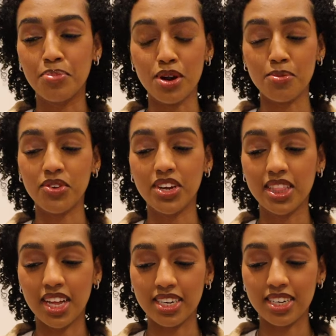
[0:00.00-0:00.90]
Burberry
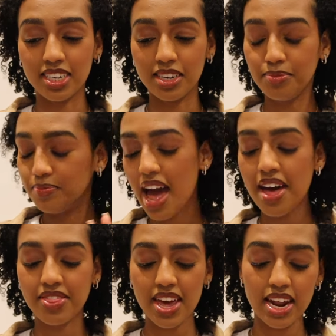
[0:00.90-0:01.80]
London.
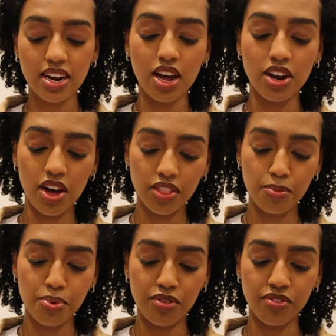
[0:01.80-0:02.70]
And then another
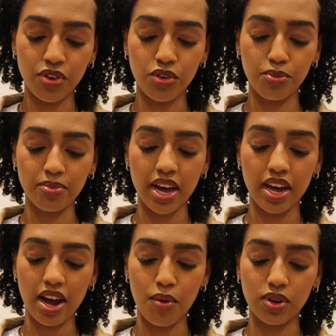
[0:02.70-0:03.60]
perfume
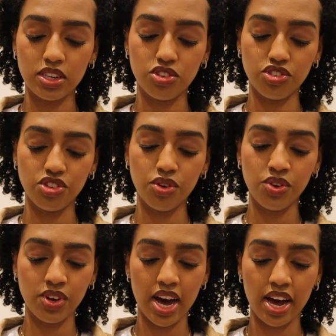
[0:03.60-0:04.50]
that I wanted to show
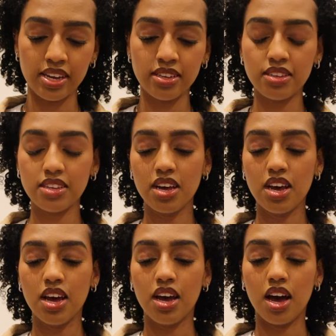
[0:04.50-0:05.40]
you guys,
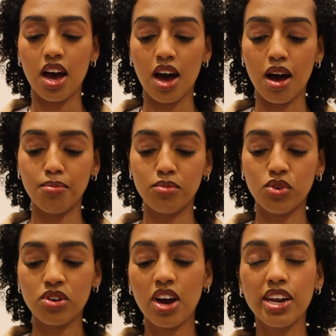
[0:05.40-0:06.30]

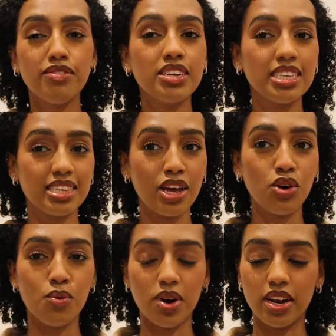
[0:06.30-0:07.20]
or not even a
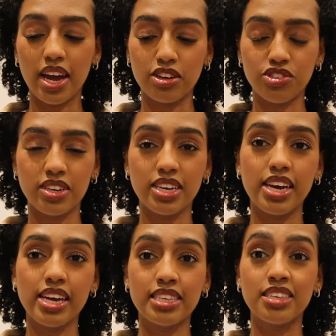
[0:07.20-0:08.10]
single one actually,
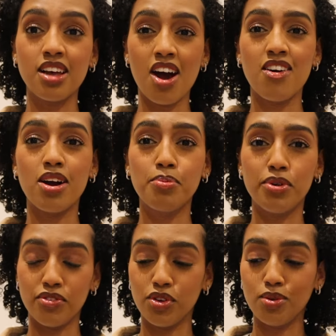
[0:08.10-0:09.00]
it's Zara
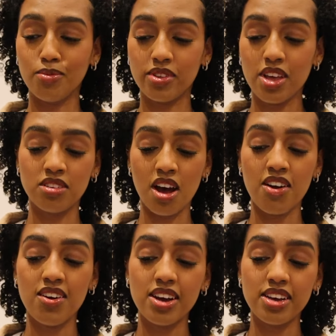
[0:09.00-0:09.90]
perfumes.
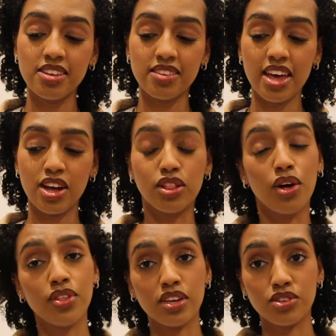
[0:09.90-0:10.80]
Zara is a
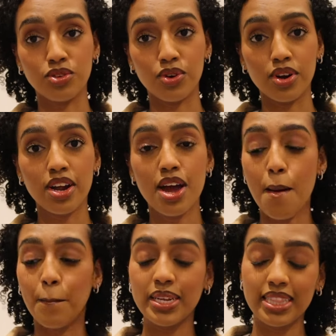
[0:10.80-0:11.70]
clothing store,
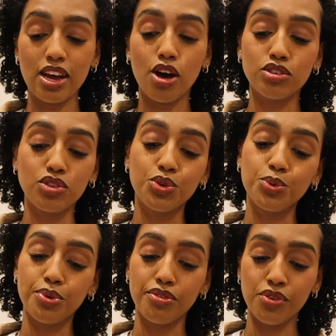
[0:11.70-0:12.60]
but they also do
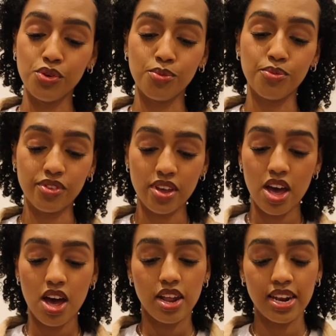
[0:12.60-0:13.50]
perfumes.
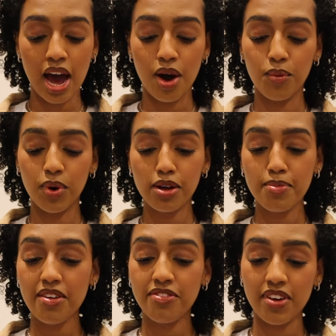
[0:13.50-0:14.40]
Now, one of
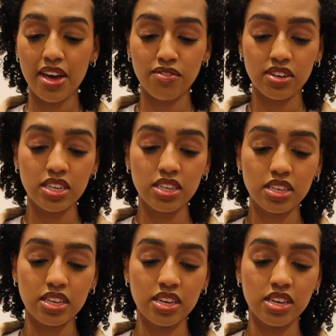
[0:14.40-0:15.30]
my
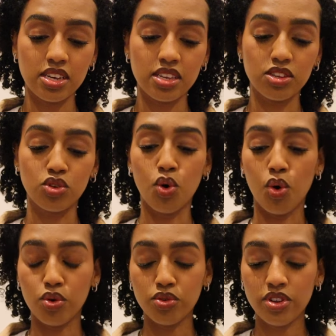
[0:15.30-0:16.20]
favorites is
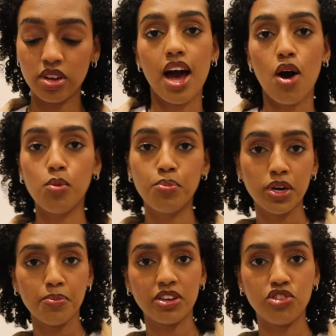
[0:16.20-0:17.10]
Gold. I will
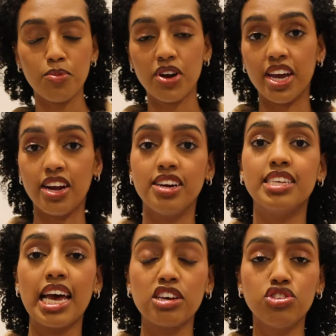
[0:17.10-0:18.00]
put a picture up right here.
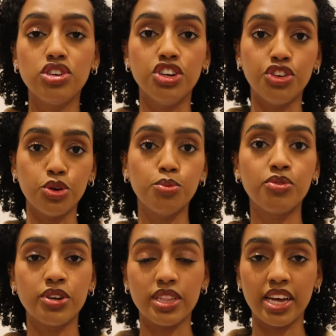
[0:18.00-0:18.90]
It's actually a dupe
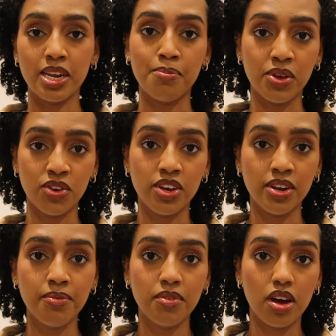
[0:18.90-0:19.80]
for the Lady
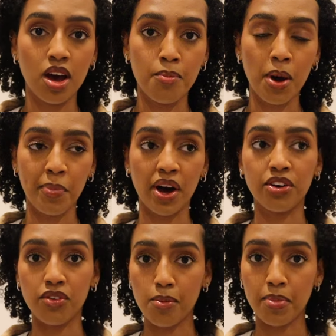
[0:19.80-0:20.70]
Million by
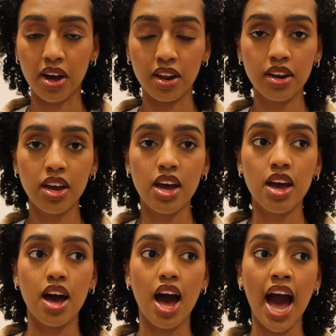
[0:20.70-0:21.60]
Paco Rabanne.
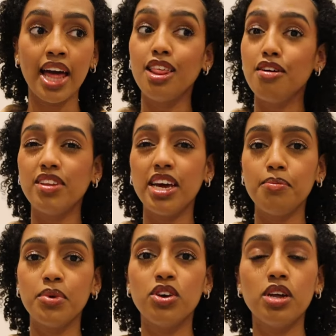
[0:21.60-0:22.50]
I love Lady
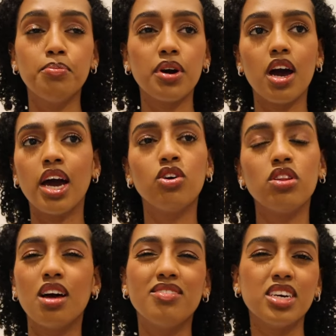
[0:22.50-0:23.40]
Million, but I
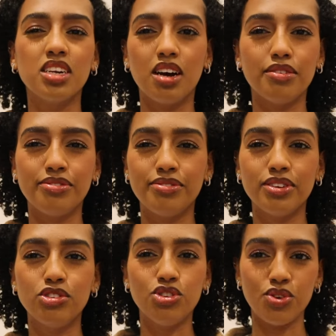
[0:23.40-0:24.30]
don't love it enough
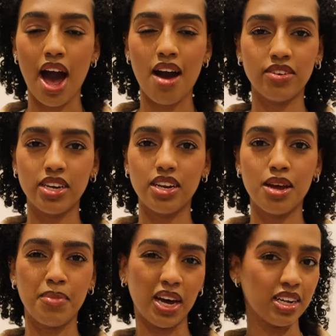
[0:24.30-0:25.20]
to have it
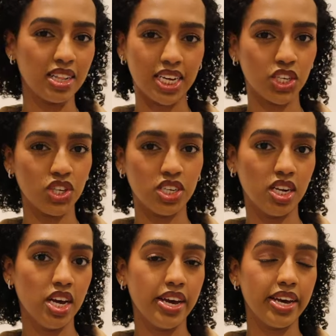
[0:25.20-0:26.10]
in my collection.
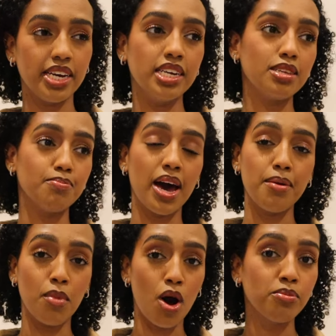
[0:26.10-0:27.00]
It's my
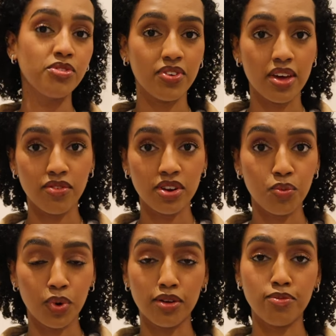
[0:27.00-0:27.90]
mom's
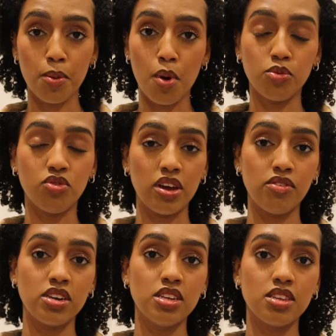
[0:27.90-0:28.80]
favorite, one of my mom's
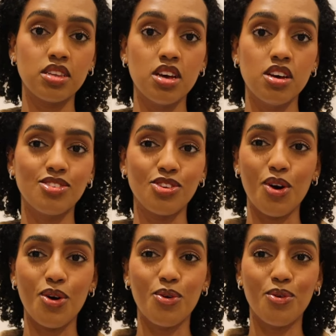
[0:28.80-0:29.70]
favorites.
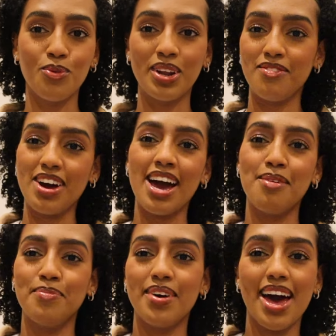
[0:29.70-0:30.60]
So whenever I
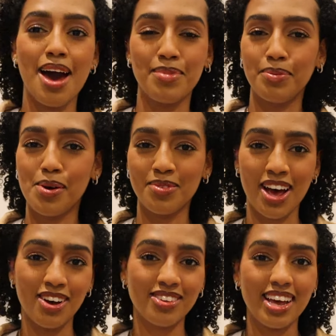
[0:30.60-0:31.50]
am at my mom's
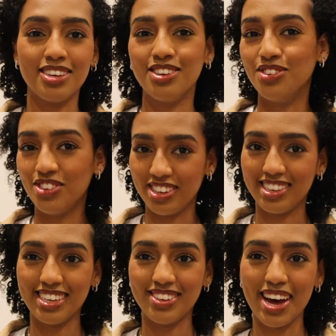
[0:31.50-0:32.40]
house, I usually
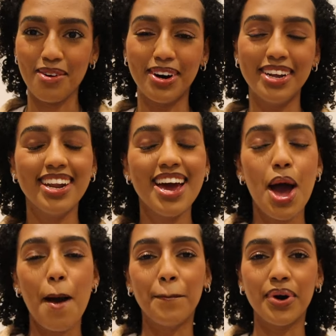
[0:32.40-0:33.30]
steal that one.
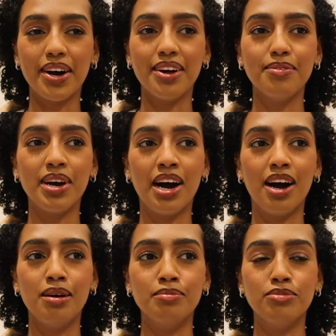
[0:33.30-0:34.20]

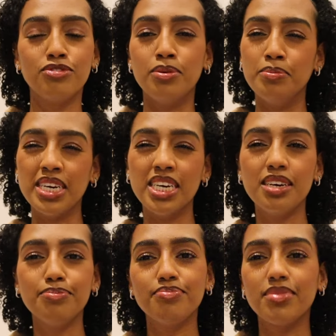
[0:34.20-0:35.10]
But for
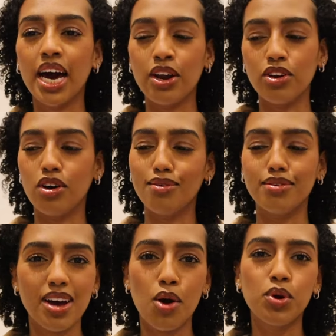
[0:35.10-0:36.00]
me, I don't know,
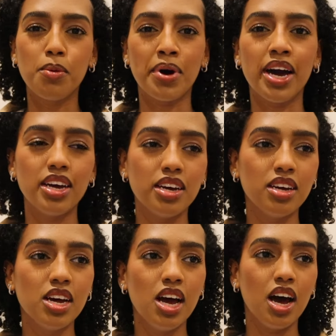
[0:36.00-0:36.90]
I wouldn't buy it.